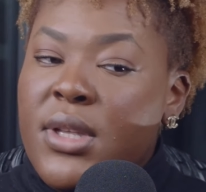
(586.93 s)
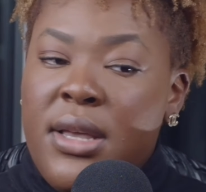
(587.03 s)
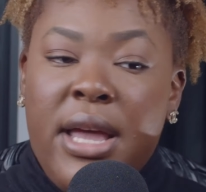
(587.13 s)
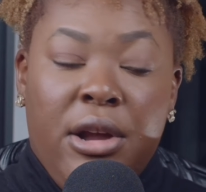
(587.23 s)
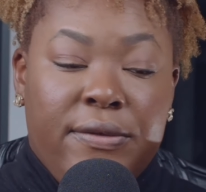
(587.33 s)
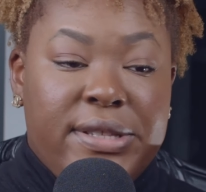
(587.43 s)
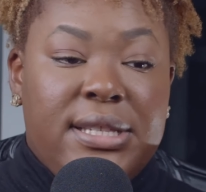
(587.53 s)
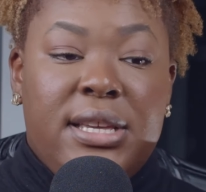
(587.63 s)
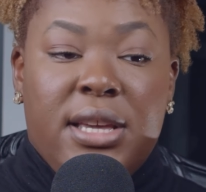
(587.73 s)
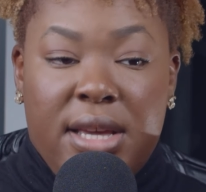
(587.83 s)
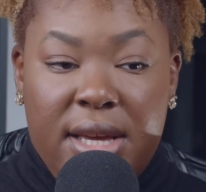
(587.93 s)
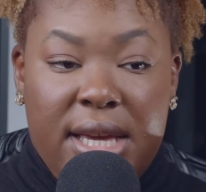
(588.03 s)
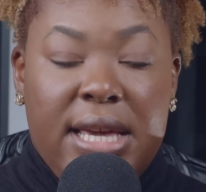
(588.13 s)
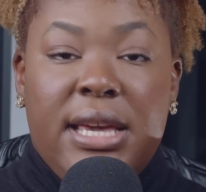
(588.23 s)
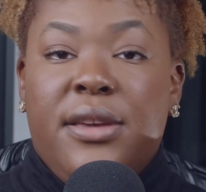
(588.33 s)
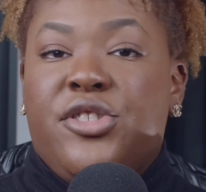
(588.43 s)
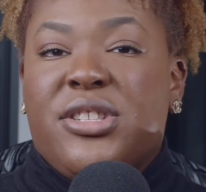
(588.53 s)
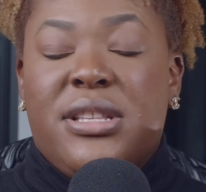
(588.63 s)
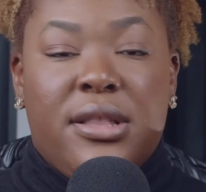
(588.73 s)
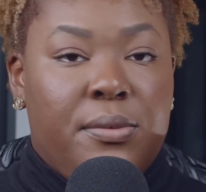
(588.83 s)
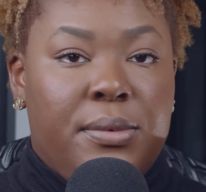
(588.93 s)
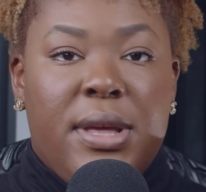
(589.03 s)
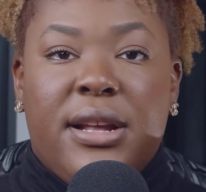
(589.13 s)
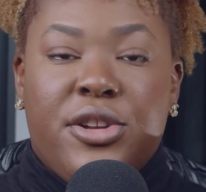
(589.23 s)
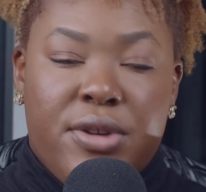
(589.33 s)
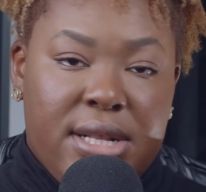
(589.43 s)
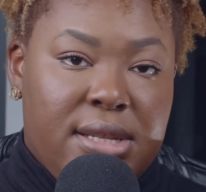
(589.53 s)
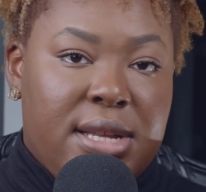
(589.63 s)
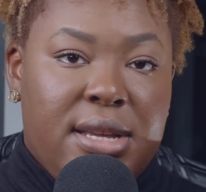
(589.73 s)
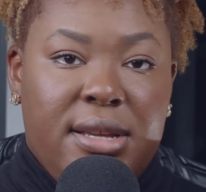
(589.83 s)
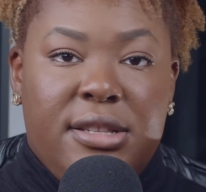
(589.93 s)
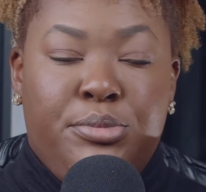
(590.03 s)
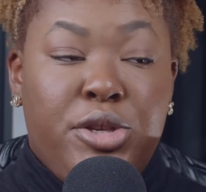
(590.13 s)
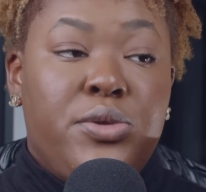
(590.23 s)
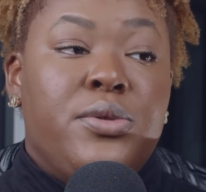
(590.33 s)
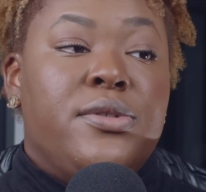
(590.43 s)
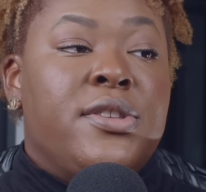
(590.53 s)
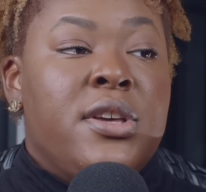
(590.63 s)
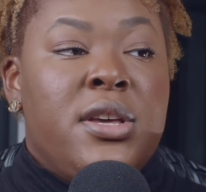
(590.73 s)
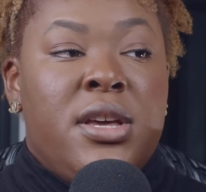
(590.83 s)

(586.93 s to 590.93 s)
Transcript: and obviously he just in the ignorance that he spews